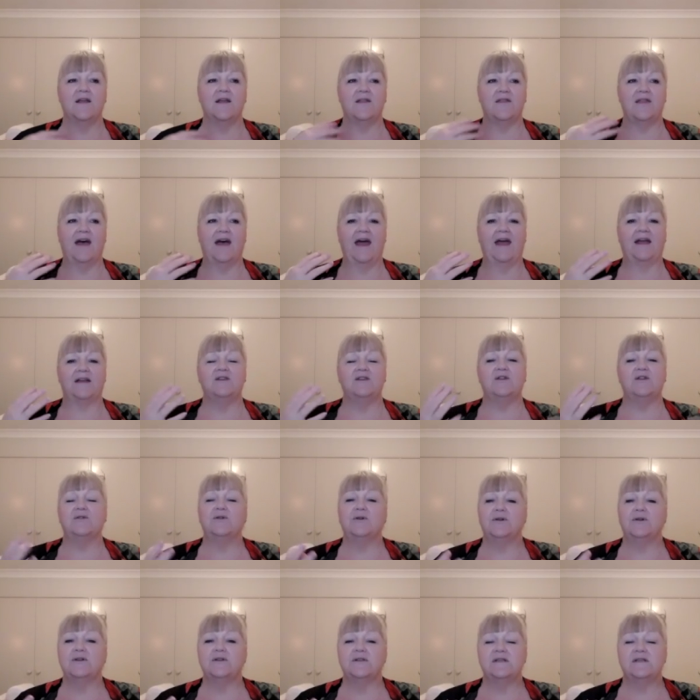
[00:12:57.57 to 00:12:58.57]
that you
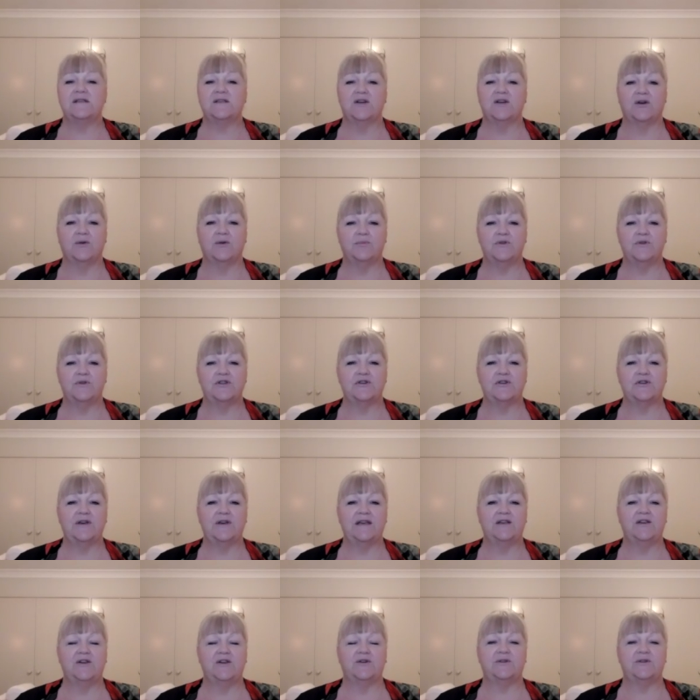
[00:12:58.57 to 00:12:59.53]
couldn't stop during your